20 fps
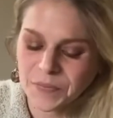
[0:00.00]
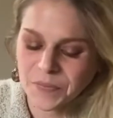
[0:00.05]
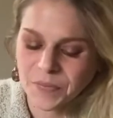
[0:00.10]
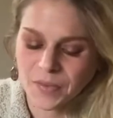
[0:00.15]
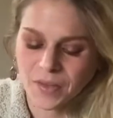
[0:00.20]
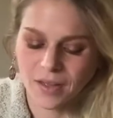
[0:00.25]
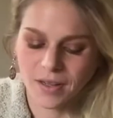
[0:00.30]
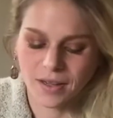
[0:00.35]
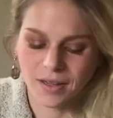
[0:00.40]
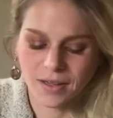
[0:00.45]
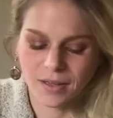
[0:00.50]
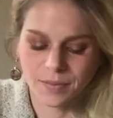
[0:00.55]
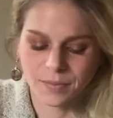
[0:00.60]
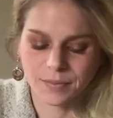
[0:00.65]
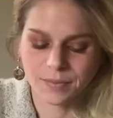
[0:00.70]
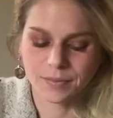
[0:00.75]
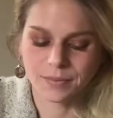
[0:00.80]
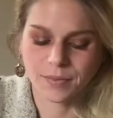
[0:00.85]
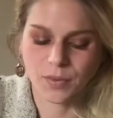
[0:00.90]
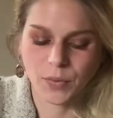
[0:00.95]

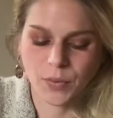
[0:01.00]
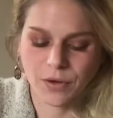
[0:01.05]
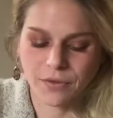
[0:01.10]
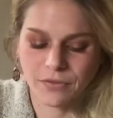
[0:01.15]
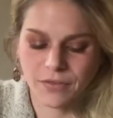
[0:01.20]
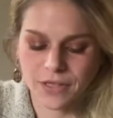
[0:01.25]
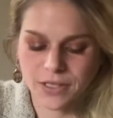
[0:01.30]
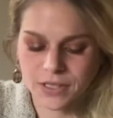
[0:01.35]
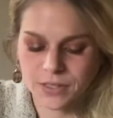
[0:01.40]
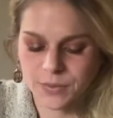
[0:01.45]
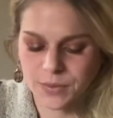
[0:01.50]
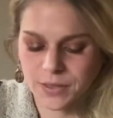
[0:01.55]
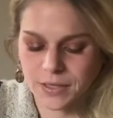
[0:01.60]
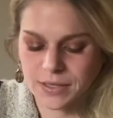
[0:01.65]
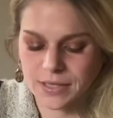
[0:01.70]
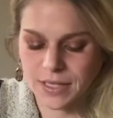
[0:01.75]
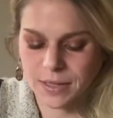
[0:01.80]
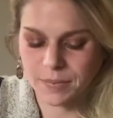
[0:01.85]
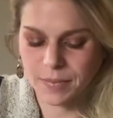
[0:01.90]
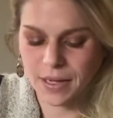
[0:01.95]
But we are finished, we're gonna
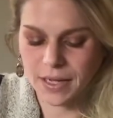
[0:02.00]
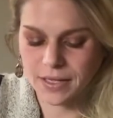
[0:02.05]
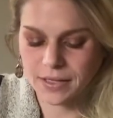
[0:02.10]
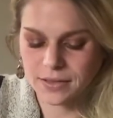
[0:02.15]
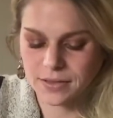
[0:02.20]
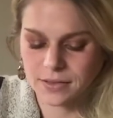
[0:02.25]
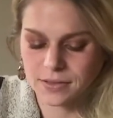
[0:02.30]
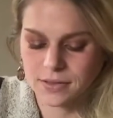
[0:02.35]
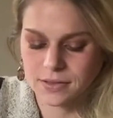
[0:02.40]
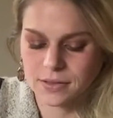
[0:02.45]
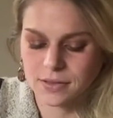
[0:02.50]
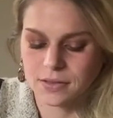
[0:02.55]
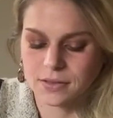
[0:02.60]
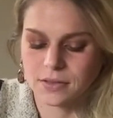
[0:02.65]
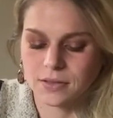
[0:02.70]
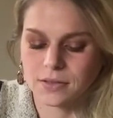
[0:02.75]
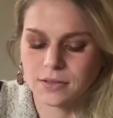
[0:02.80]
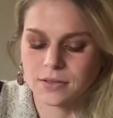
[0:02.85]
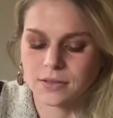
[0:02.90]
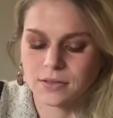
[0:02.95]
take a bite.
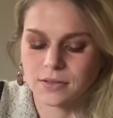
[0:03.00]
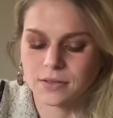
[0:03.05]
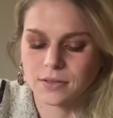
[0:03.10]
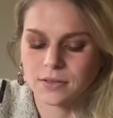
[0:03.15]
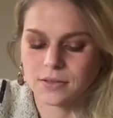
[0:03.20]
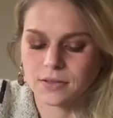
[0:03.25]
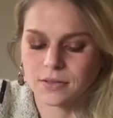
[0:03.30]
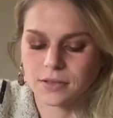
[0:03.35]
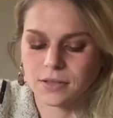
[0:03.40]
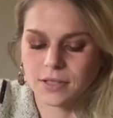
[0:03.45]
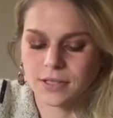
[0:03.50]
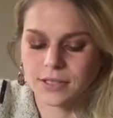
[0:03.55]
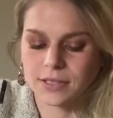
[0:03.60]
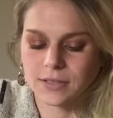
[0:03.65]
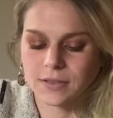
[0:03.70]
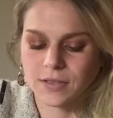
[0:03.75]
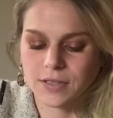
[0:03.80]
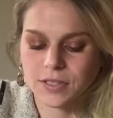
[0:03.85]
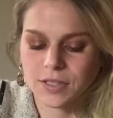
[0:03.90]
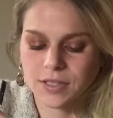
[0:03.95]
Looking
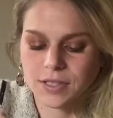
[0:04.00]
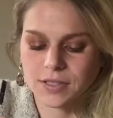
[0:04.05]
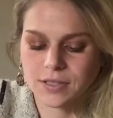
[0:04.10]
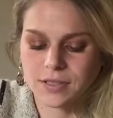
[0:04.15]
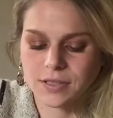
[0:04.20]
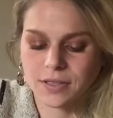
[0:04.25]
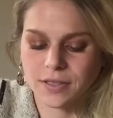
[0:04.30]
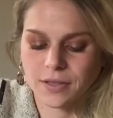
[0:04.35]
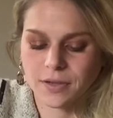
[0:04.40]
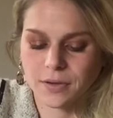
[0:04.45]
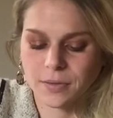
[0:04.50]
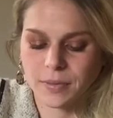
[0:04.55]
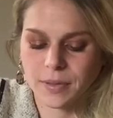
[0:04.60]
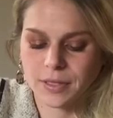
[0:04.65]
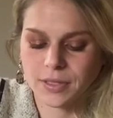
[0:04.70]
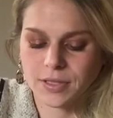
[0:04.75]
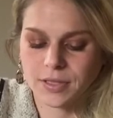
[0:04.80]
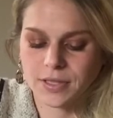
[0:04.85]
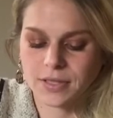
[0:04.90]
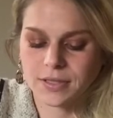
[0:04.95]
delicious, looking
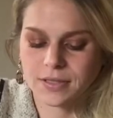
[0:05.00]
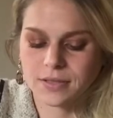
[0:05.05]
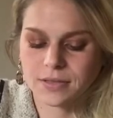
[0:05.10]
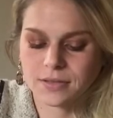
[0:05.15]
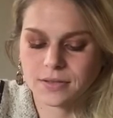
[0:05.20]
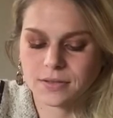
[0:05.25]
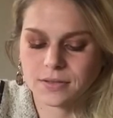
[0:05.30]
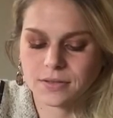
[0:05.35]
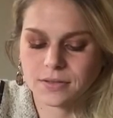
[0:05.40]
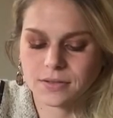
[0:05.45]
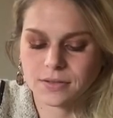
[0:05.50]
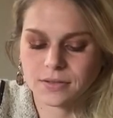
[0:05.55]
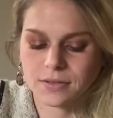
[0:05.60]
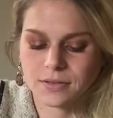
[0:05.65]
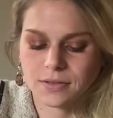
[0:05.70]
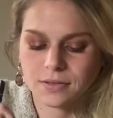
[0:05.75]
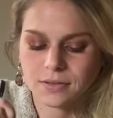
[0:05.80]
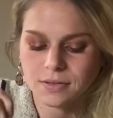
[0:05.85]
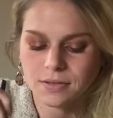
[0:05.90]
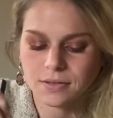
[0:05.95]
herbaceous.
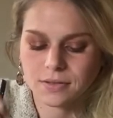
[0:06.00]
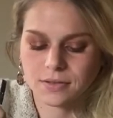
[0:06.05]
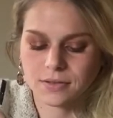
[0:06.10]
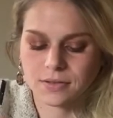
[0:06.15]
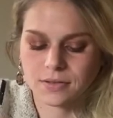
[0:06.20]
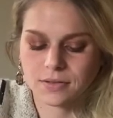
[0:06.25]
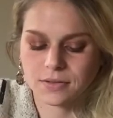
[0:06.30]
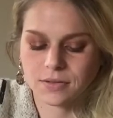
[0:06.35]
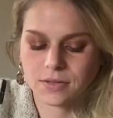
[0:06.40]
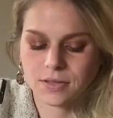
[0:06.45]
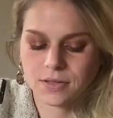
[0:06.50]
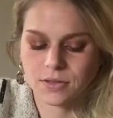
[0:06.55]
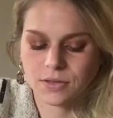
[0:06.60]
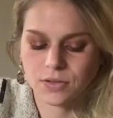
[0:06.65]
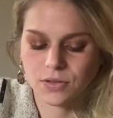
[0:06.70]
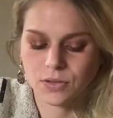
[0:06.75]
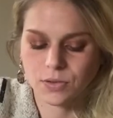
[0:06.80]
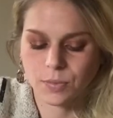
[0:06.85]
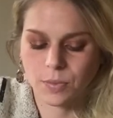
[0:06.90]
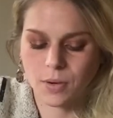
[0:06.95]
Still
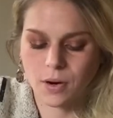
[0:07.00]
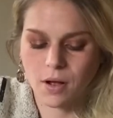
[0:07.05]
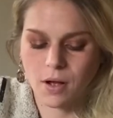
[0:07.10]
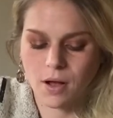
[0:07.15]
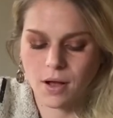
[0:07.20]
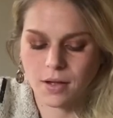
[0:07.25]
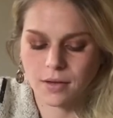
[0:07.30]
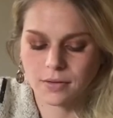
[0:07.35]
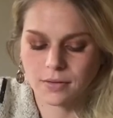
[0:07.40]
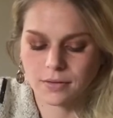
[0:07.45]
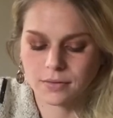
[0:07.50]
super hot.